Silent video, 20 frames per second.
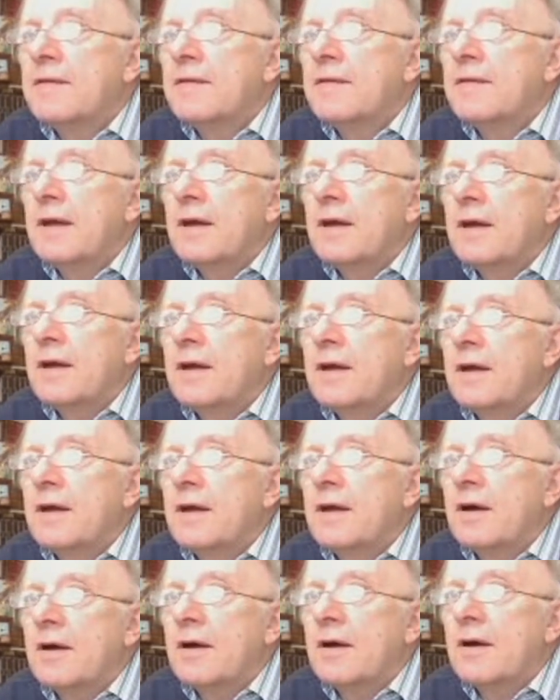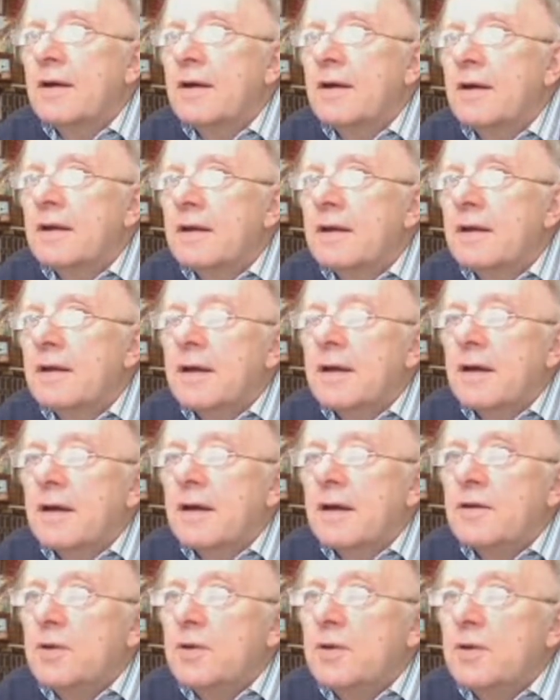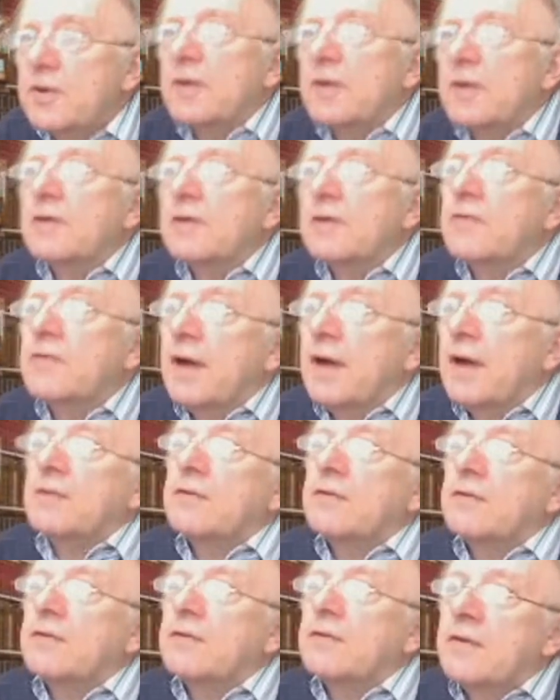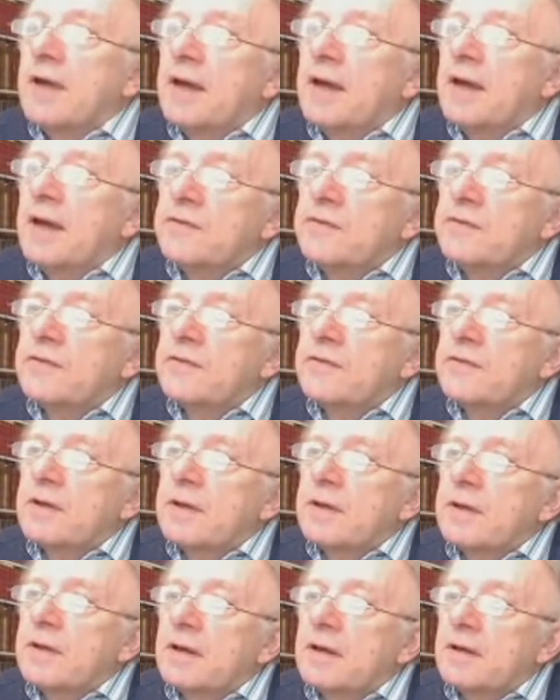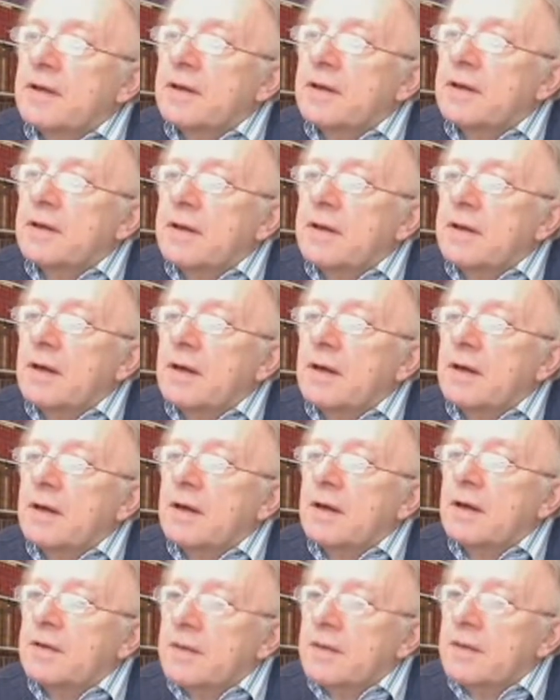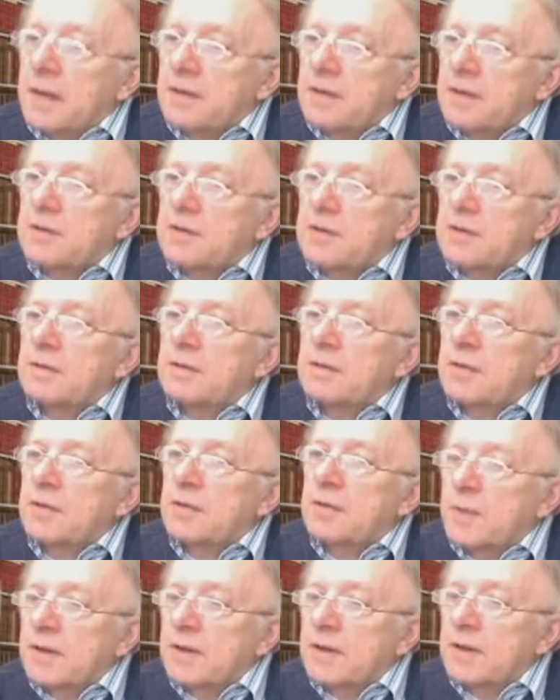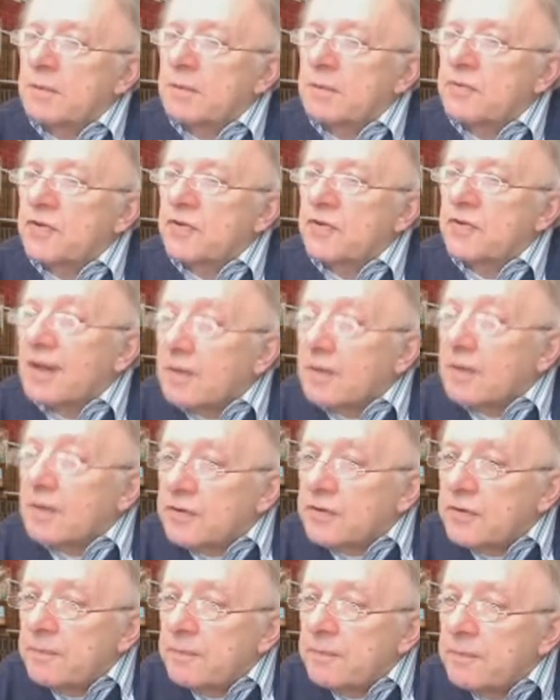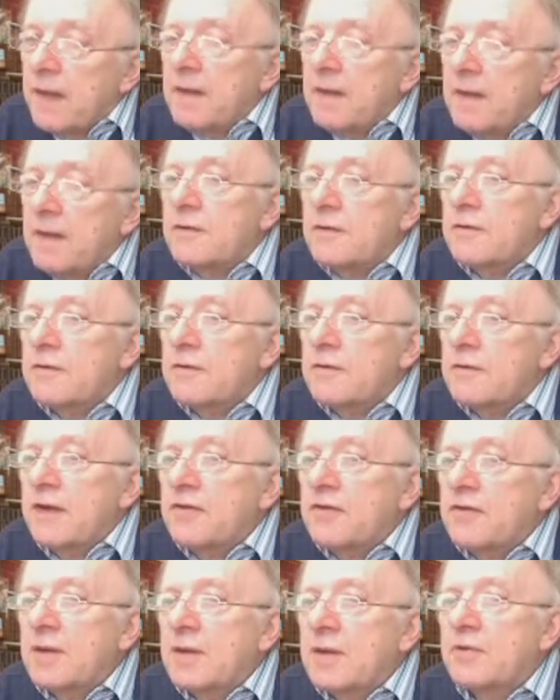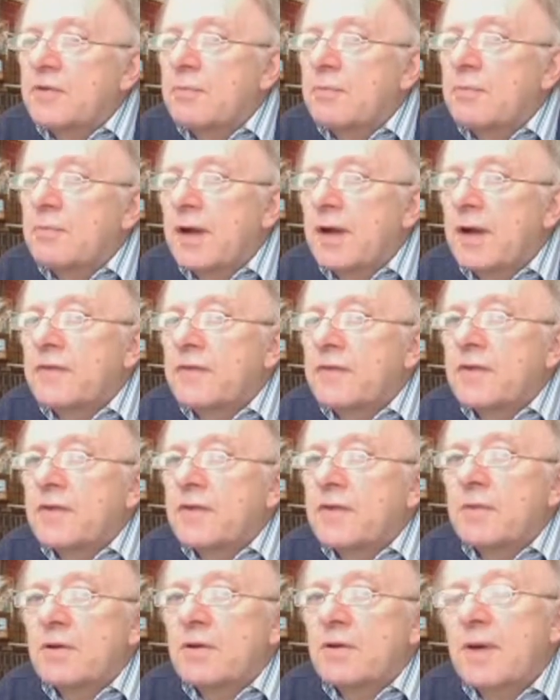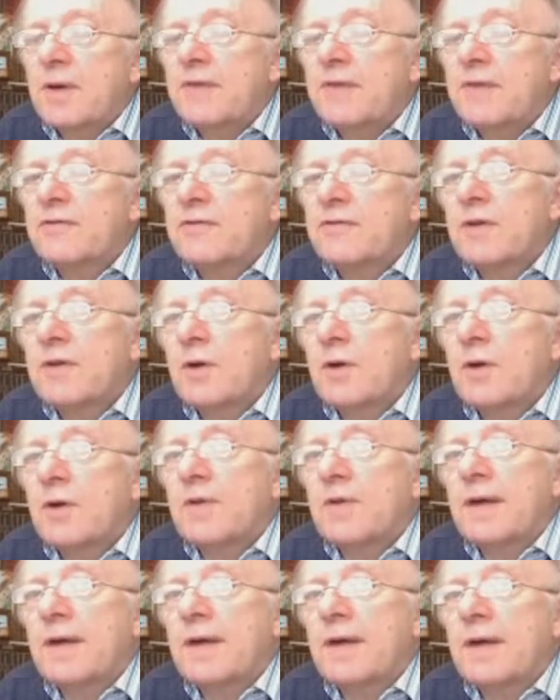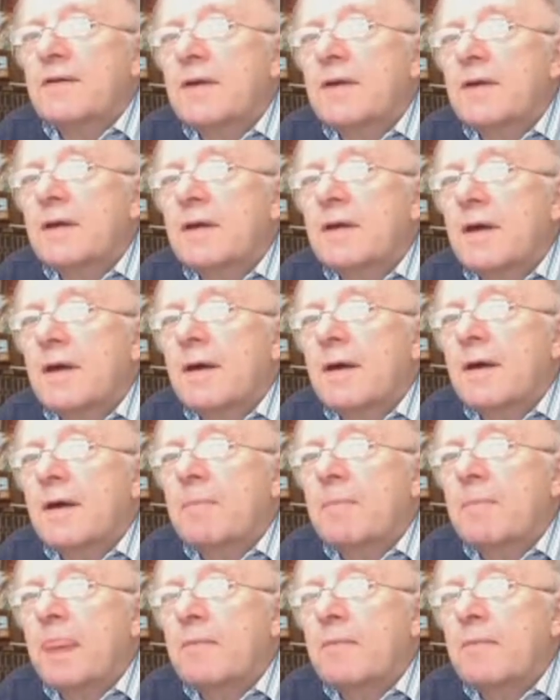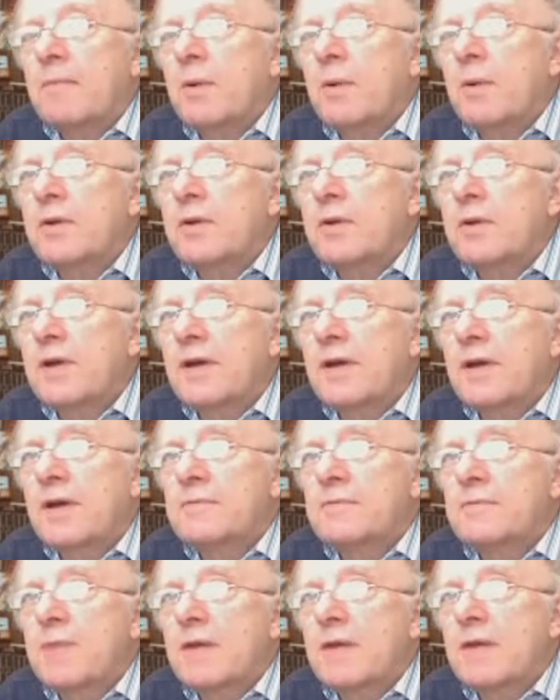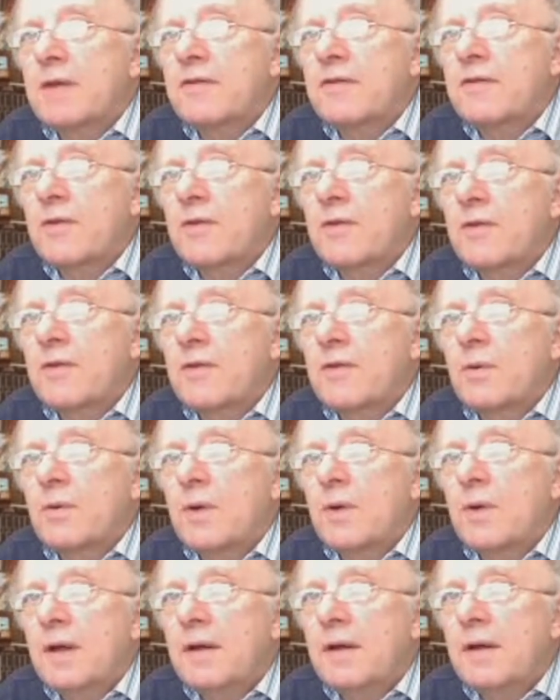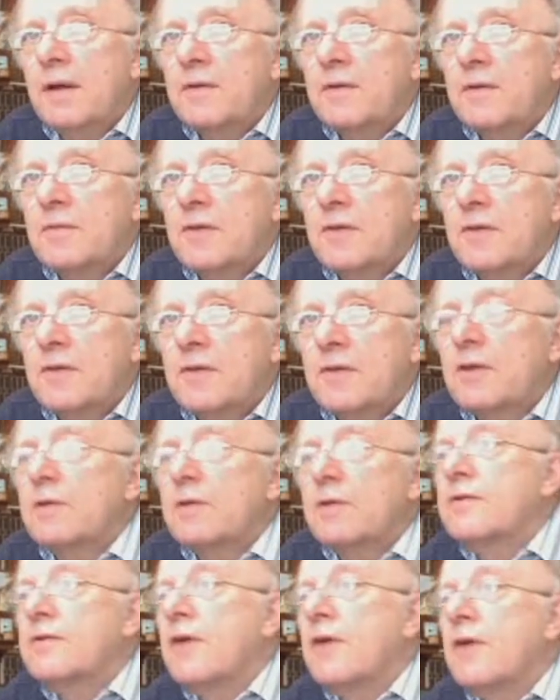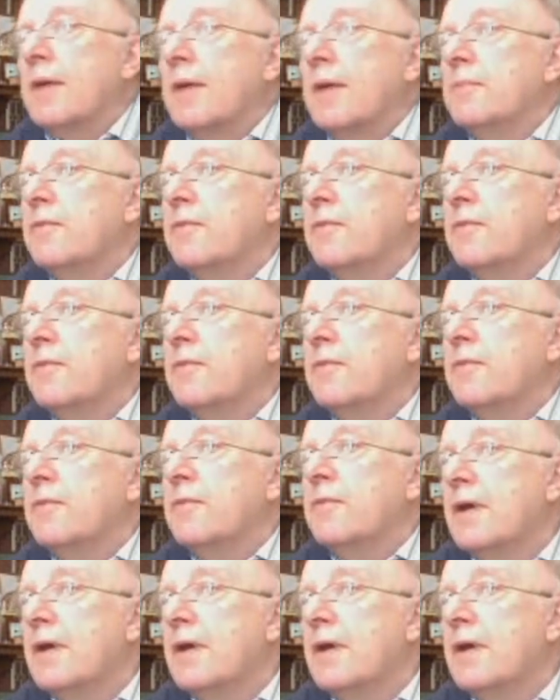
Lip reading: they are using science as a connection between themselves. This may seem surprising, but you have to know that poetry has been through some difficult times.